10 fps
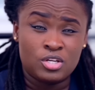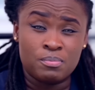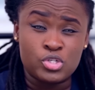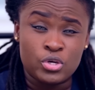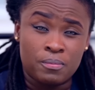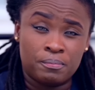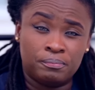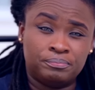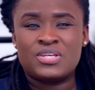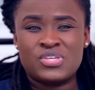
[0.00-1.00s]
Number two,
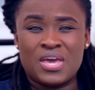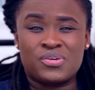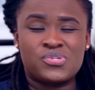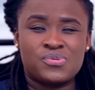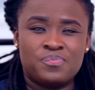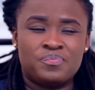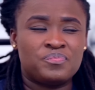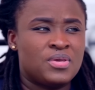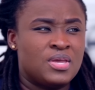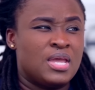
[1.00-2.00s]
sex.
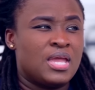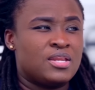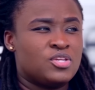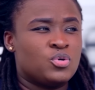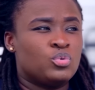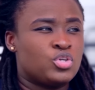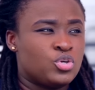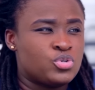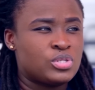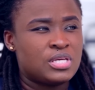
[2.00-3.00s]
And you'll
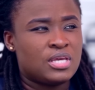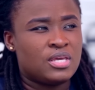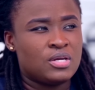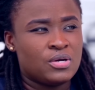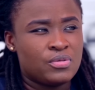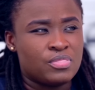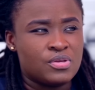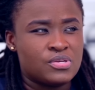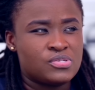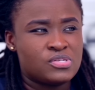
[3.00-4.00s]
usually hear
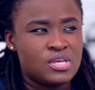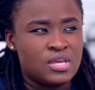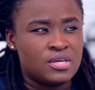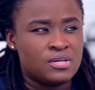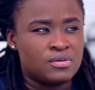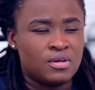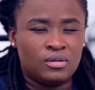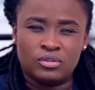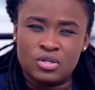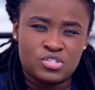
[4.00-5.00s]
this in
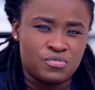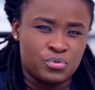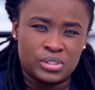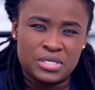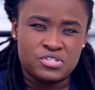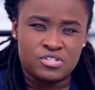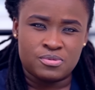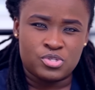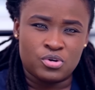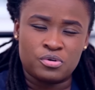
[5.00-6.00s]
lots of
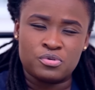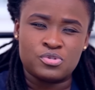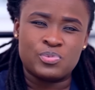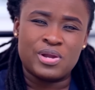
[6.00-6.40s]
relationship circles